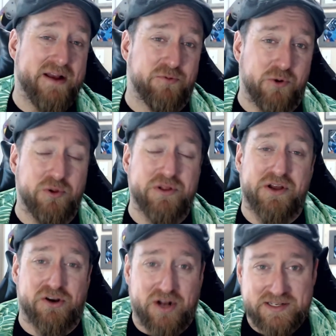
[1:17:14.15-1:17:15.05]
rolling
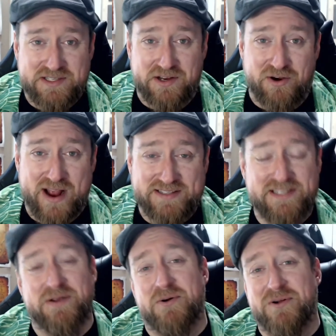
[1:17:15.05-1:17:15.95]
across the grassy
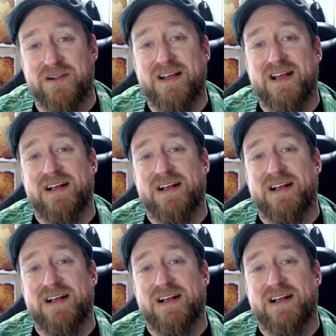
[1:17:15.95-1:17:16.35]
knoll